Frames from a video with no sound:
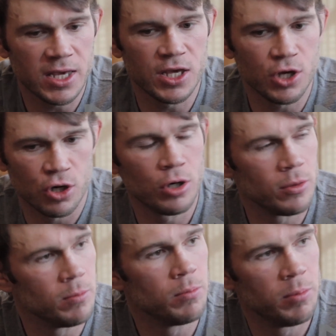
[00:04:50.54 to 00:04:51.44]
he
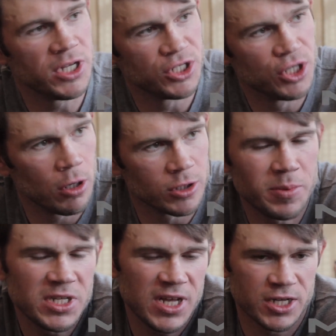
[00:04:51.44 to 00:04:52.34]
could beat Jones
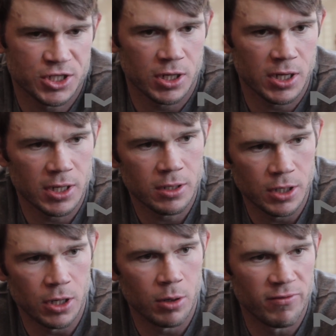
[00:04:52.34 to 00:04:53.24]
potentially.
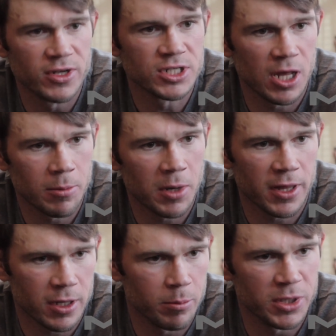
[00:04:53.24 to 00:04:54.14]
If there's
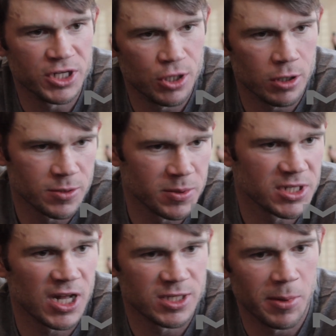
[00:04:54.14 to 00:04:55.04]
anybody that could beat Jones
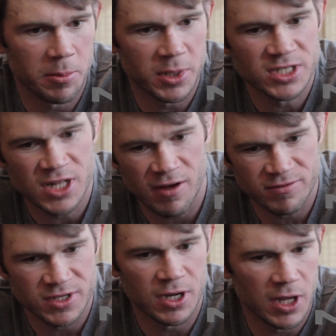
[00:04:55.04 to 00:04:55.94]
besides maybe
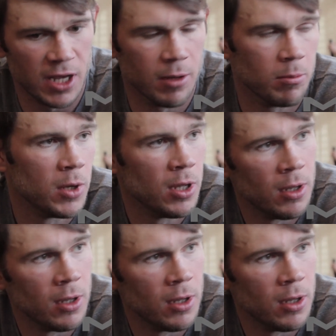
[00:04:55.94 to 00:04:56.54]
Gustafsson, him,